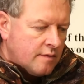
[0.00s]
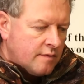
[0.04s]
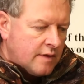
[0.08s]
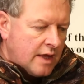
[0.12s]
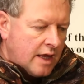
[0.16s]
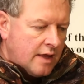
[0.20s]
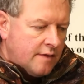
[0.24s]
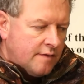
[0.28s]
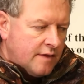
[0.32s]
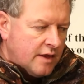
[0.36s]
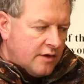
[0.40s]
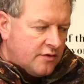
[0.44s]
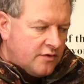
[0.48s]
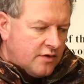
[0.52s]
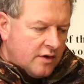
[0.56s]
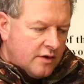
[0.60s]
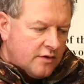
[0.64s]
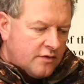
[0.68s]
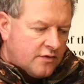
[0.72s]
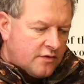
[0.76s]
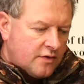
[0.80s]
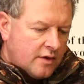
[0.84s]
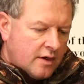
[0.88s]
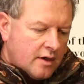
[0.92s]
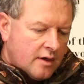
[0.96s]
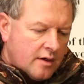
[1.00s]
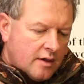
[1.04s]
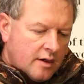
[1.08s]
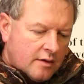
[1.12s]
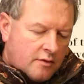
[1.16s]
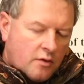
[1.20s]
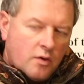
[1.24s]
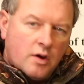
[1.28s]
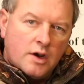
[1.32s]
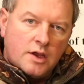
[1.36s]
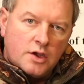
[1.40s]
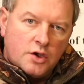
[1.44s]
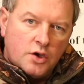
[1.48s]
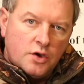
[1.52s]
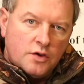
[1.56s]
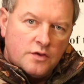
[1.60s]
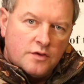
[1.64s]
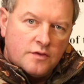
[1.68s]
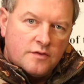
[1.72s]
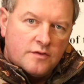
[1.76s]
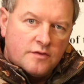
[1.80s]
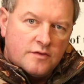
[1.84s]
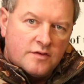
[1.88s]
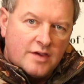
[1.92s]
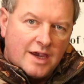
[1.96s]
then this is quite a good
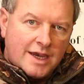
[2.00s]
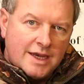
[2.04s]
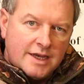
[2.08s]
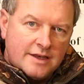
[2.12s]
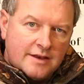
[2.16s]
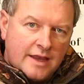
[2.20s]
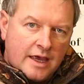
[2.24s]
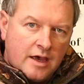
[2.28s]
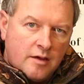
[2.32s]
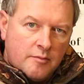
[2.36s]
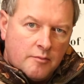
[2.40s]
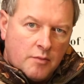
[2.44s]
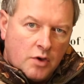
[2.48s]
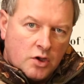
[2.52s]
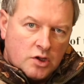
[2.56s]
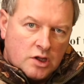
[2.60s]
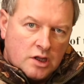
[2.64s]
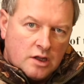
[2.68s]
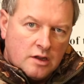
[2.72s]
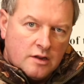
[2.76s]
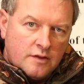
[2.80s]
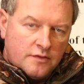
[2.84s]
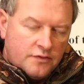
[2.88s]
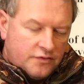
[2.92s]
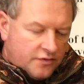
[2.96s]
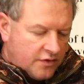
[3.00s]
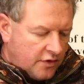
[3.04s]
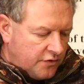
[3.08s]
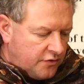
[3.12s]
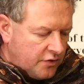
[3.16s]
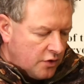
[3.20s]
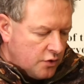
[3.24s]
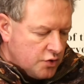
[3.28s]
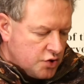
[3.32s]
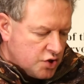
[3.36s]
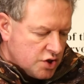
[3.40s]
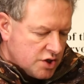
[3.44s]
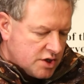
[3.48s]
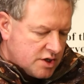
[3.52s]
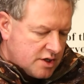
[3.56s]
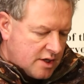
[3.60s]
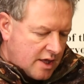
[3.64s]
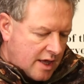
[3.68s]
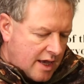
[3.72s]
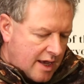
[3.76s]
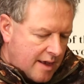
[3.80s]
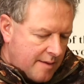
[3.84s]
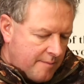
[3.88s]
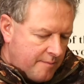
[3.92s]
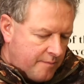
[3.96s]
takedown model to do just
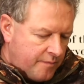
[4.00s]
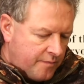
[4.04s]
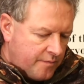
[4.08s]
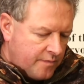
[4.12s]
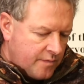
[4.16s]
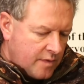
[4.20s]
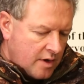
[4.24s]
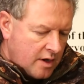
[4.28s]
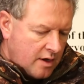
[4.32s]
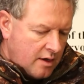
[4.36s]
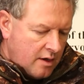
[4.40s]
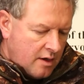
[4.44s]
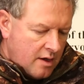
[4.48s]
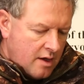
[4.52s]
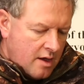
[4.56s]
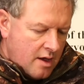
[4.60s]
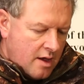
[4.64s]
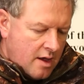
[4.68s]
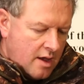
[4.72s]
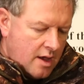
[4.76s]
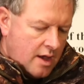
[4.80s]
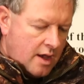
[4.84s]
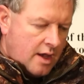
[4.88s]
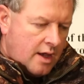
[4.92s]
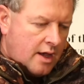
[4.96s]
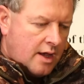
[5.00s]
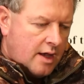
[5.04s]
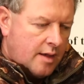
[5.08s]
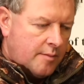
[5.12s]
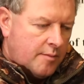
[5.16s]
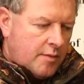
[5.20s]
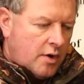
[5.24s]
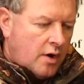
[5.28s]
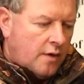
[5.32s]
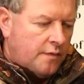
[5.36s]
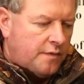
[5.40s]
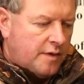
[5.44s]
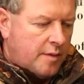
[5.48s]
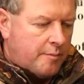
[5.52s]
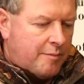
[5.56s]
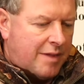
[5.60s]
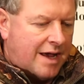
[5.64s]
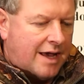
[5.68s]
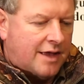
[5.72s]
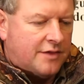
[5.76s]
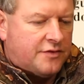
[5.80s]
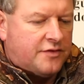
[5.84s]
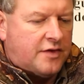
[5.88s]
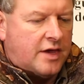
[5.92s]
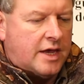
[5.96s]
that. On the
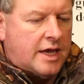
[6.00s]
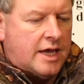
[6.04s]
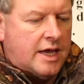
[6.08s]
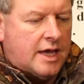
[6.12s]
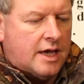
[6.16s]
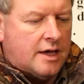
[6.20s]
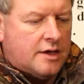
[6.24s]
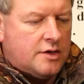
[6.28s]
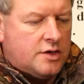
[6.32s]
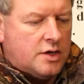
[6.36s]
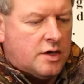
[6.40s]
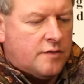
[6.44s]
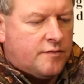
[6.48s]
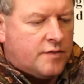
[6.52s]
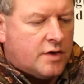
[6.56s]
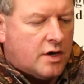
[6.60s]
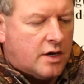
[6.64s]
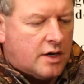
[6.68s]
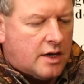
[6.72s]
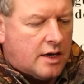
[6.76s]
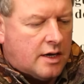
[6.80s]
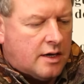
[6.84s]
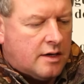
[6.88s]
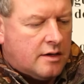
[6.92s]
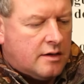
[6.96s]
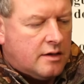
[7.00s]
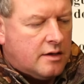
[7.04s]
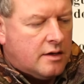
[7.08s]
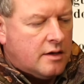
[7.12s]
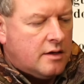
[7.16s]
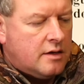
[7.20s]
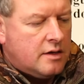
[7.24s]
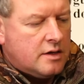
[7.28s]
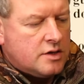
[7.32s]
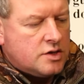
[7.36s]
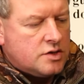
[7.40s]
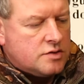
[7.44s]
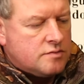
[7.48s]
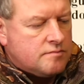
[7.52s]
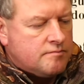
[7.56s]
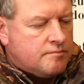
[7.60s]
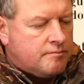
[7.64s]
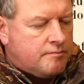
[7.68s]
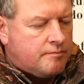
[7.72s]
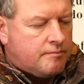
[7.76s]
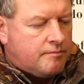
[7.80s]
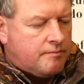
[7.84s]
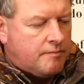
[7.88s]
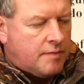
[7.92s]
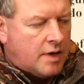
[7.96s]
butt here, you've got a
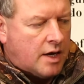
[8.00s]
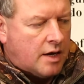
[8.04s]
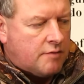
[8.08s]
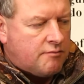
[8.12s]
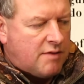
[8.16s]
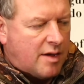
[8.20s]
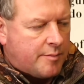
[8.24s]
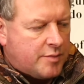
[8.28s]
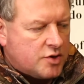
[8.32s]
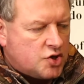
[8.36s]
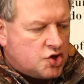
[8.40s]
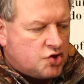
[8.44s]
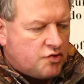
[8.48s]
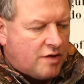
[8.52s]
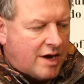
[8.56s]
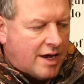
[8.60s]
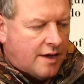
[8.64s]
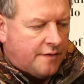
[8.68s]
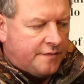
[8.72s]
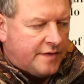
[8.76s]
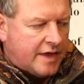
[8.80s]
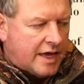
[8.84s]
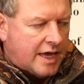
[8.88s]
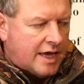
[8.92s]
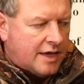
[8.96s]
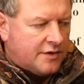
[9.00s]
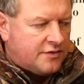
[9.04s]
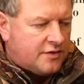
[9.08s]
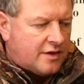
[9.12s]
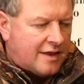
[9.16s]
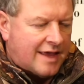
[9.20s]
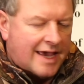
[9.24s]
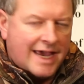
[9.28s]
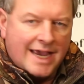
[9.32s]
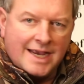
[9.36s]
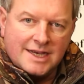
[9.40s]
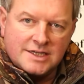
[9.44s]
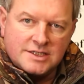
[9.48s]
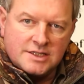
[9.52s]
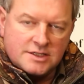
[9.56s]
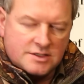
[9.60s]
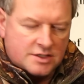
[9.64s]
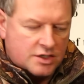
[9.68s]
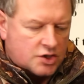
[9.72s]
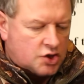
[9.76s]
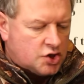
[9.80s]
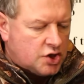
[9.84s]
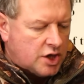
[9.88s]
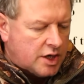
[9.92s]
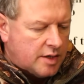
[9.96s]
rubber shroud there, so that acts as
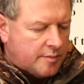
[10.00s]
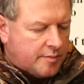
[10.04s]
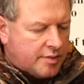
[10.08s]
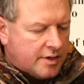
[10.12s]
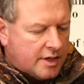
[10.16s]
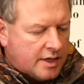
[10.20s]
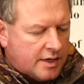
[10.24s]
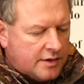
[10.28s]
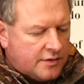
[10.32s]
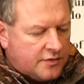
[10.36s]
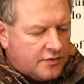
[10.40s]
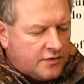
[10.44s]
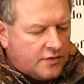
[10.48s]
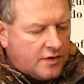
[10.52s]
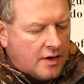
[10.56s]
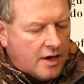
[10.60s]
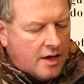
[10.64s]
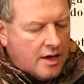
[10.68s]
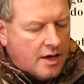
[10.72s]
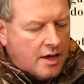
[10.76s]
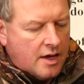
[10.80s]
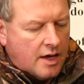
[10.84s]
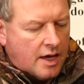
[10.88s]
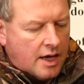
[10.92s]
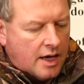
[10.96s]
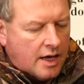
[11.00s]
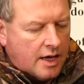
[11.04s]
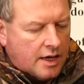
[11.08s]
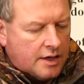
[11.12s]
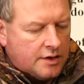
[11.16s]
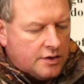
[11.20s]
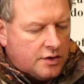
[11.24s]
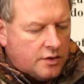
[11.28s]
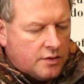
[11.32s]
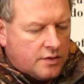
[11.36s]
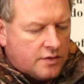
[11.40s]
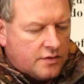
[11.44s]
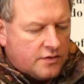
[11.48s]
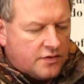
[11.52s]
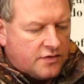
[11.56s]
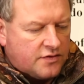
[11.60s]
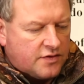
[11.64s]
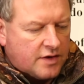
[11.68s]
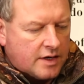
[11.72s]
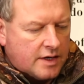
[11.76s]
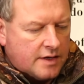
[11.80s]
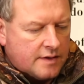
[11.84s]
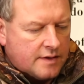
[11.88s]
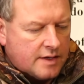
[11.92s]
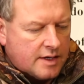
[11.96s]
a cheek piece. And you can
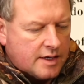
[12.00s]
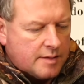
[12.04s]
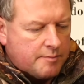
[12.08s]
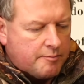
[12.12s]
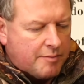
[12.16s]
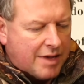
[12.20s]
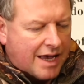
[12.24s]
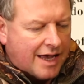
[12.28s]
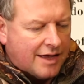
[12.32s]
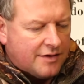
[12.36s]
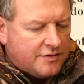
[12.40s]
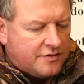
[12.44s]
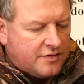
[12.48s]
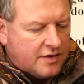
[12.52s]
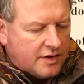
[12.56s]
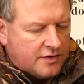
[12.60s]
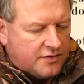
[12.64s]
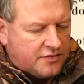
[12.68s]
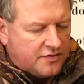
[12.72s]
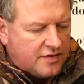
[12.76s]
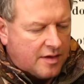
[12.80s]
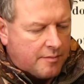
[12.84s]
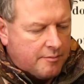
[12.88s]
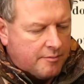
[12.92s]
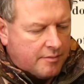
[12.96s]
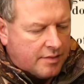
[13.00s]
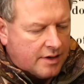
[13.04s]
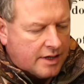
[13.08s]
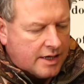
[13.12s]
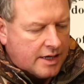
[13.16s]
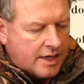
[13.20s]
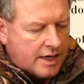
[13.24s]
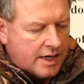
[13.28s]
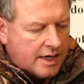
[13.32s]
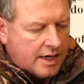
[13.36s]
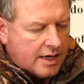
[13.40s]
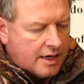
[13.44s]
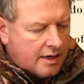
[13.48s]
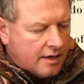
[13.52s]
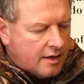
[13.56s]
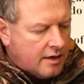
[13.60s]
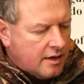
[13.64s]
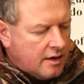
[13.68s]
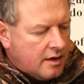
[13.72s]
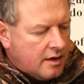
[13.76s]
see the butt assembly here.